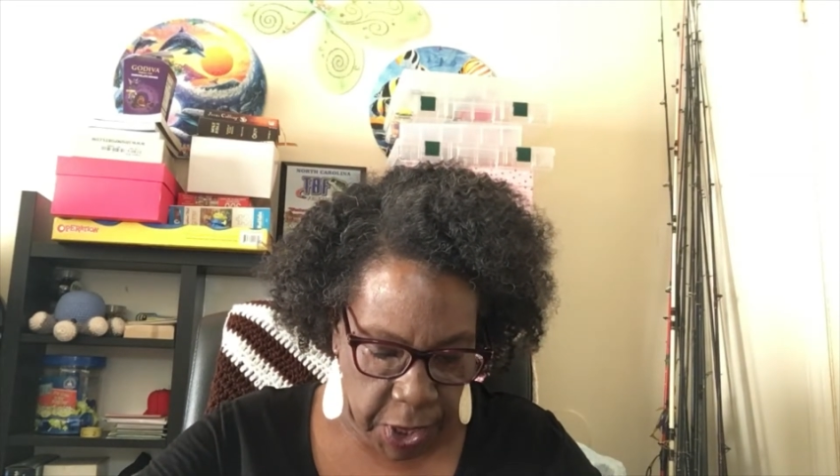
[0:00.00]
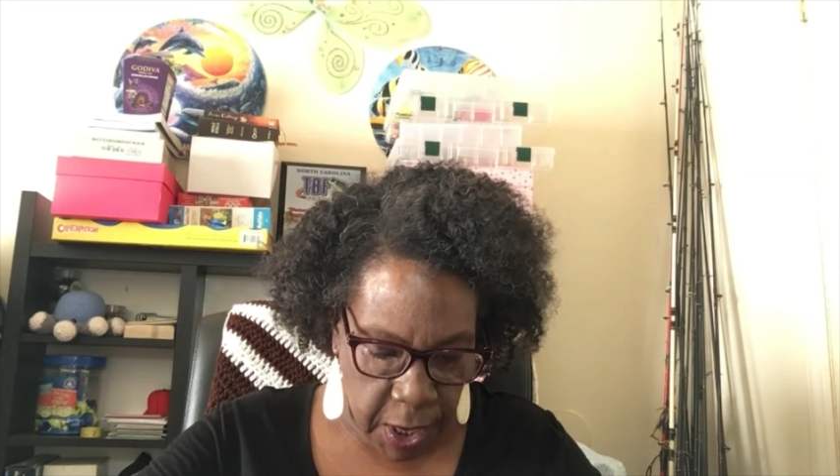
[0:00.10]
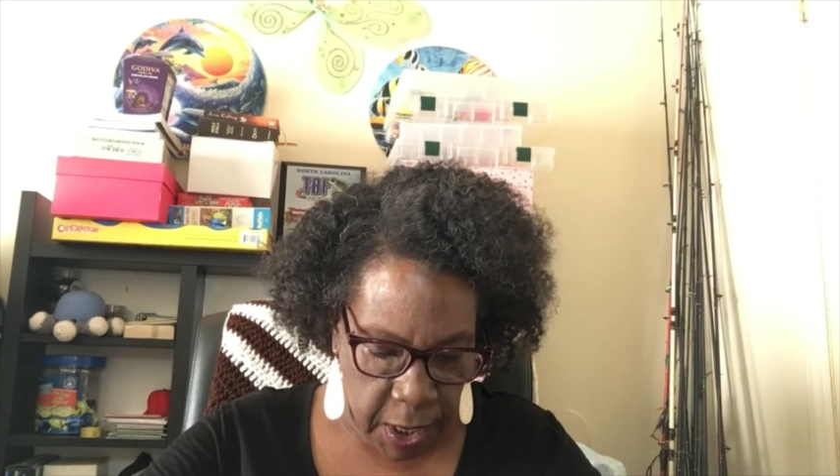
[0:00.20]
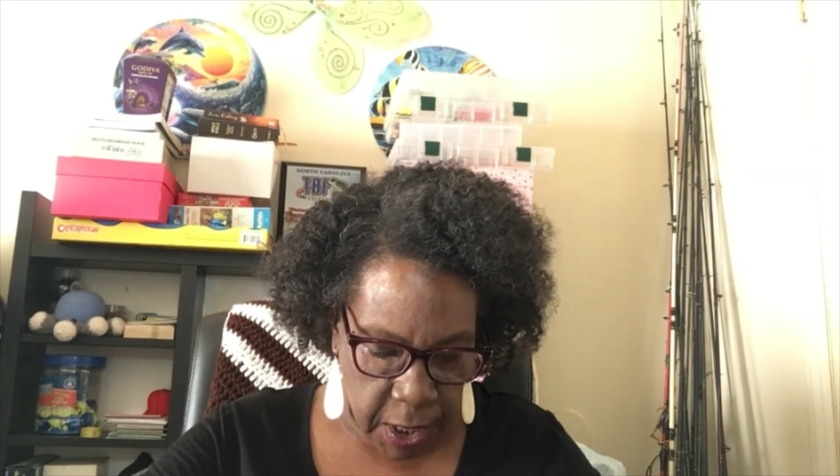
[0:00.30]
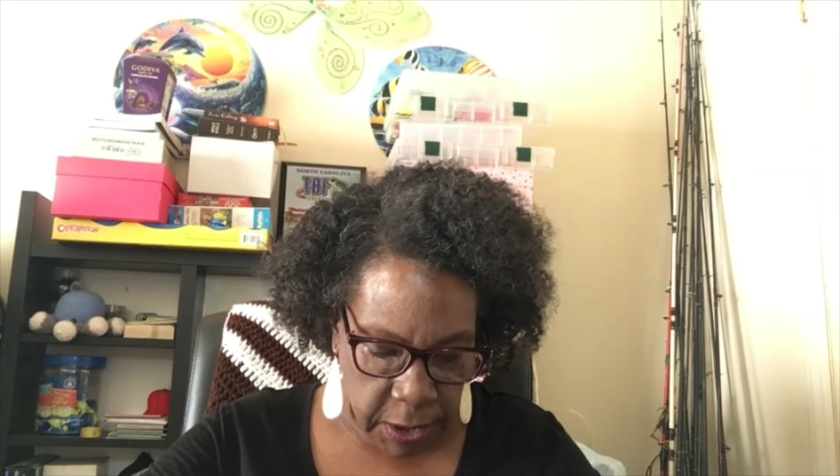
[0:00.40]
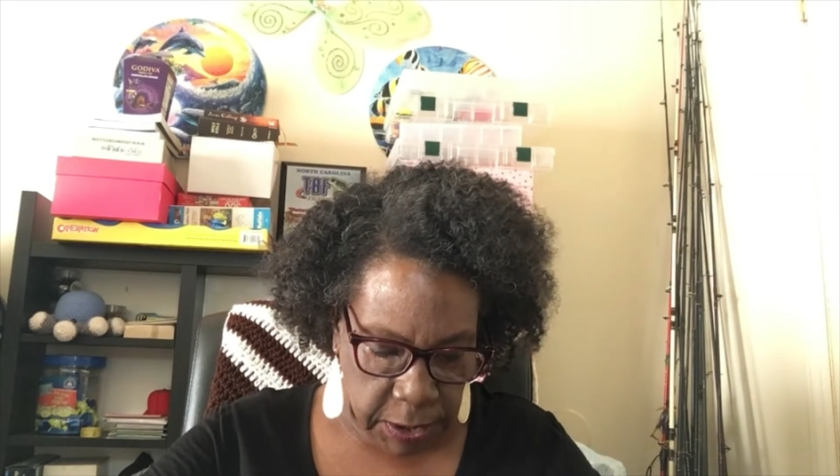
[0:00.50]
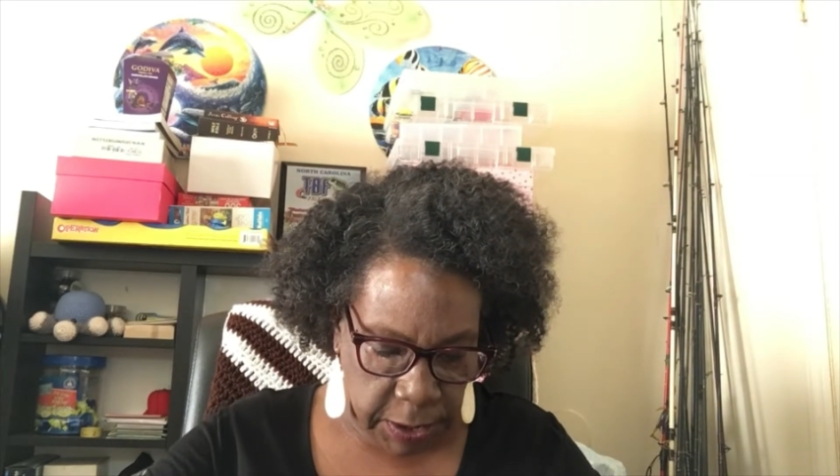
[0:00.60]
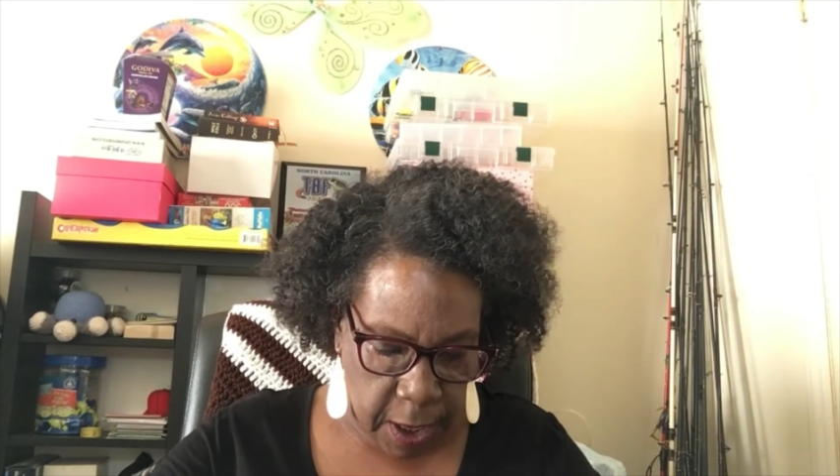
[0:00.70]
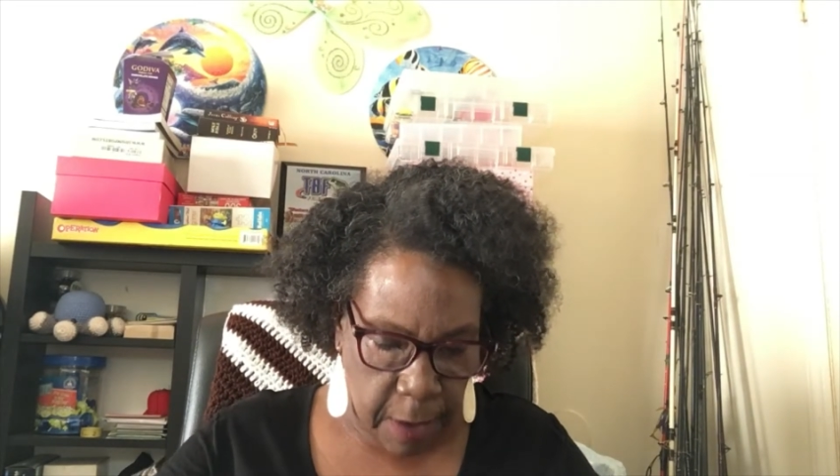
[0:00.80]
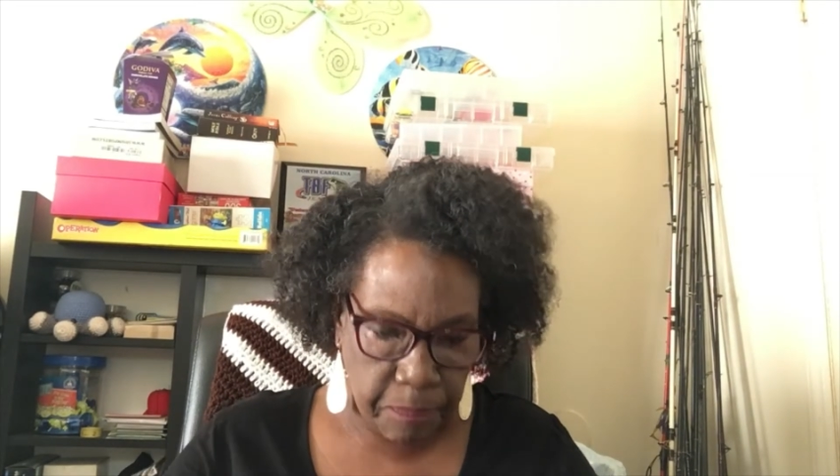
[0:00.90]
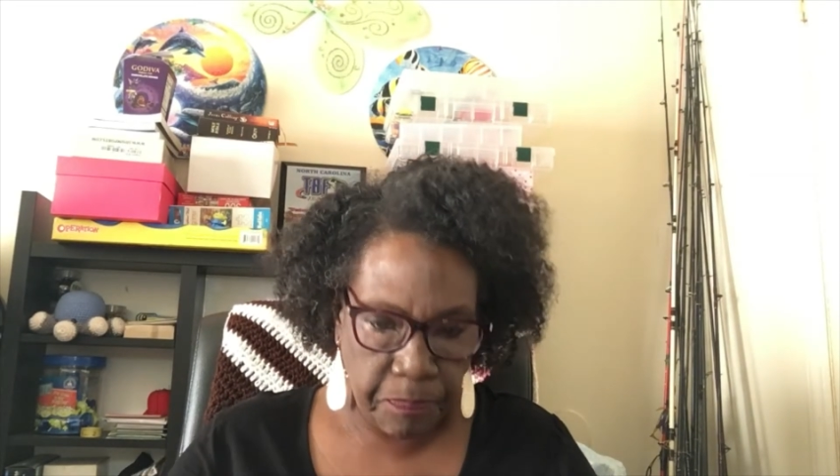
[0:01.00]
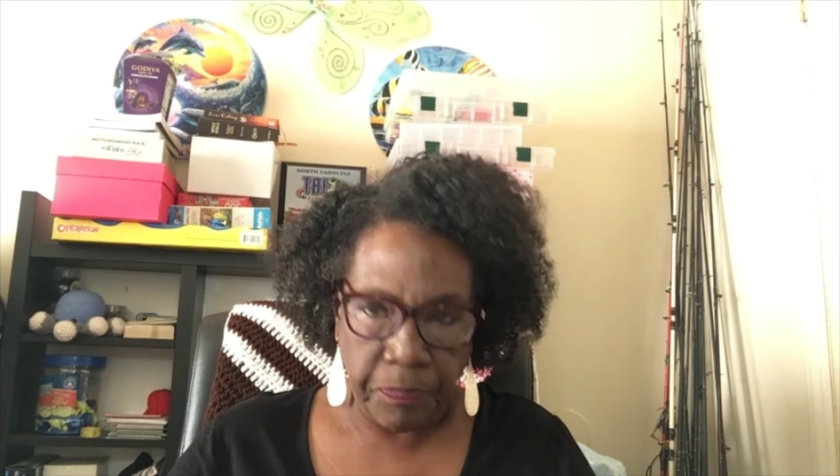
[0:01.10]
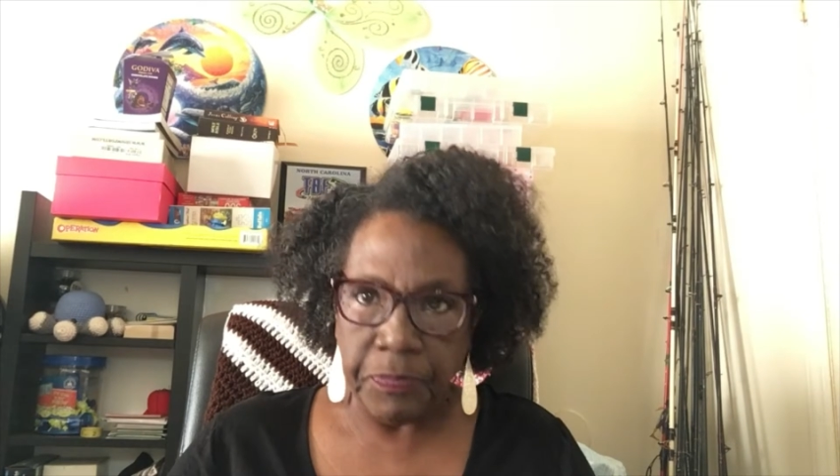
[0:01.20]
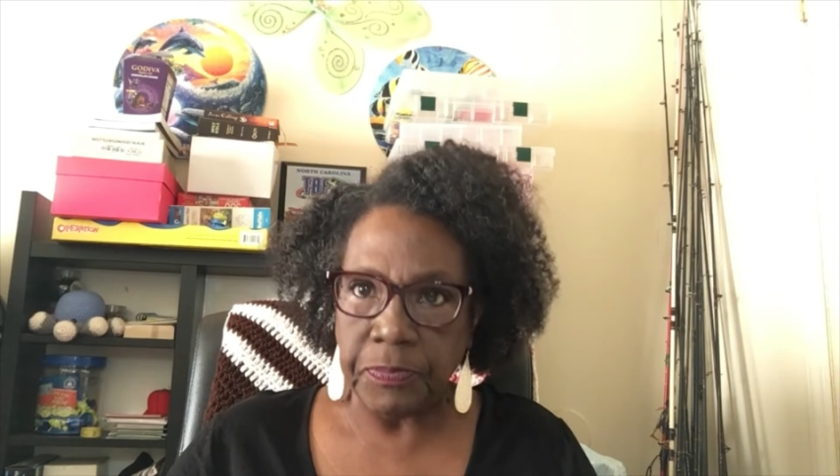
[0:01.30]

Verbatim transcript: uh, some,